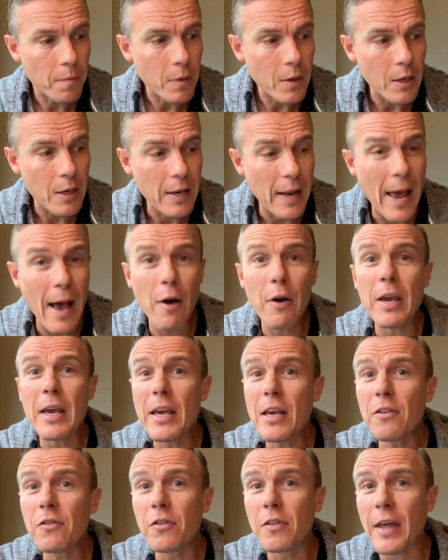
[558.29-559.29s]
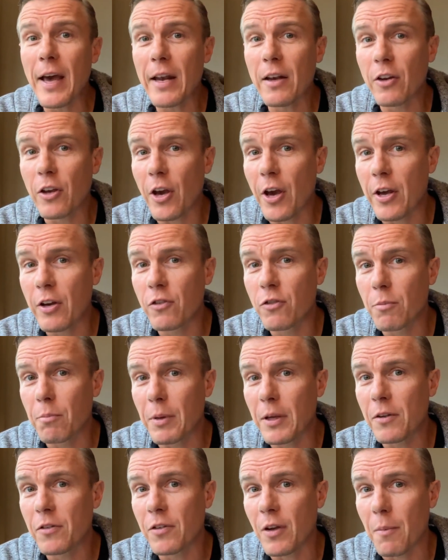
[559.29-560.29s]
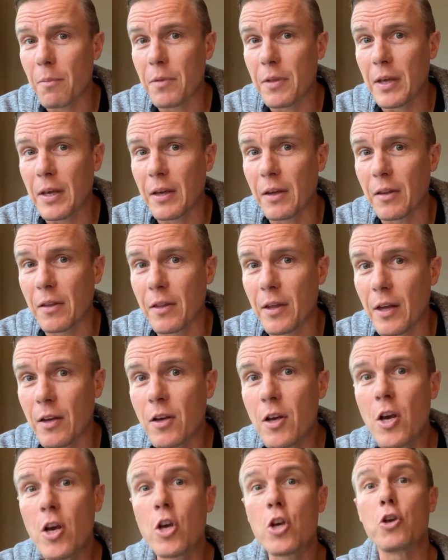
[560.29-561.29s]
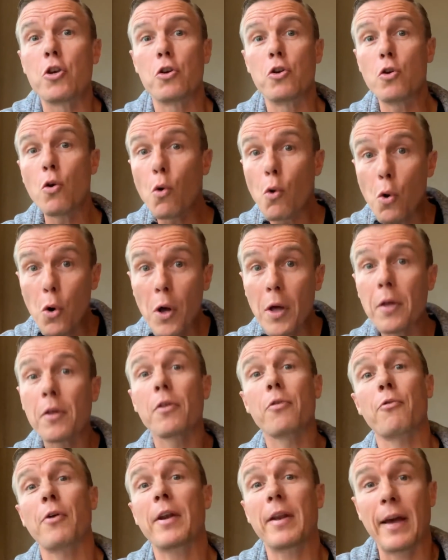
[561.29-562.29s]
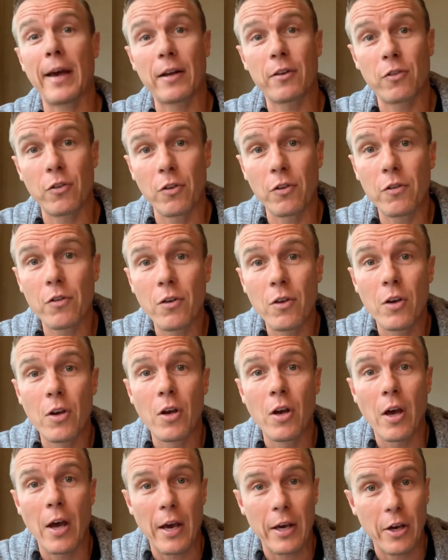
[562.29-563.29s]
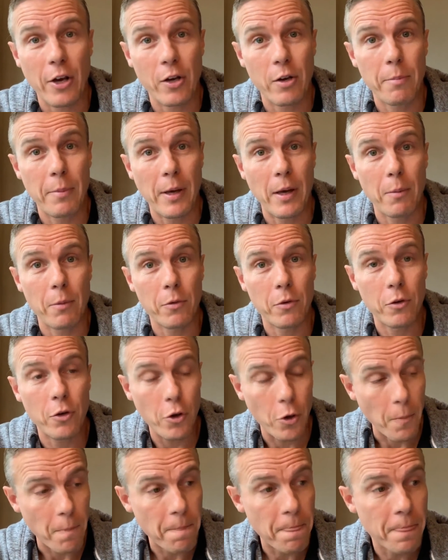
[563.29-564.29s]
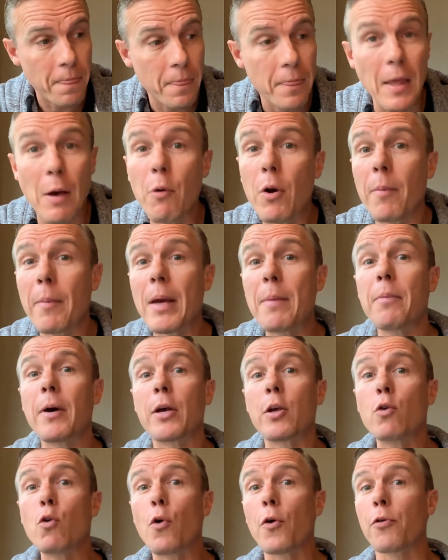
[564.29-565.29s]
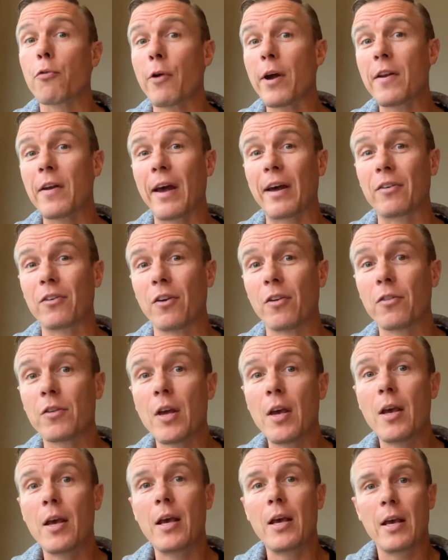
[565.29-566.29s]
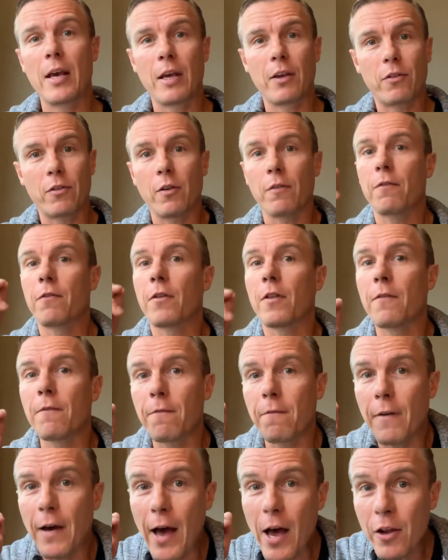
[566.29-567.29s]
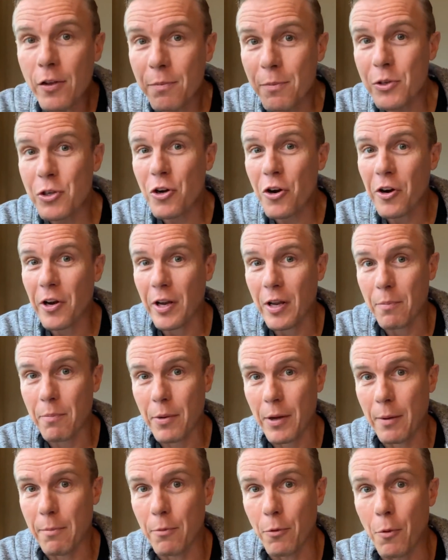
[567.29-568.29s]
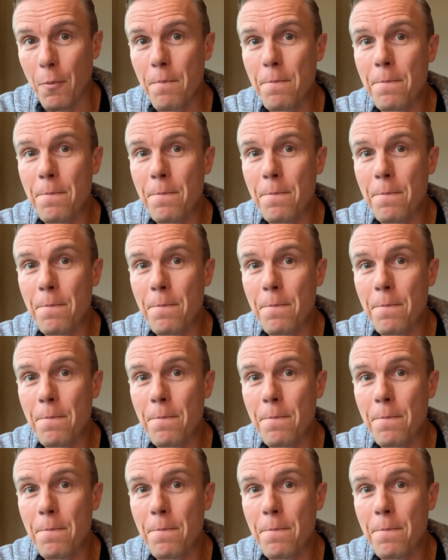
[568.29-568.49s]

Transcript: Now, is that going to be something that your threat actors are going to be able to do? Now, what I mean by your threat actors is that for the vast majority of people,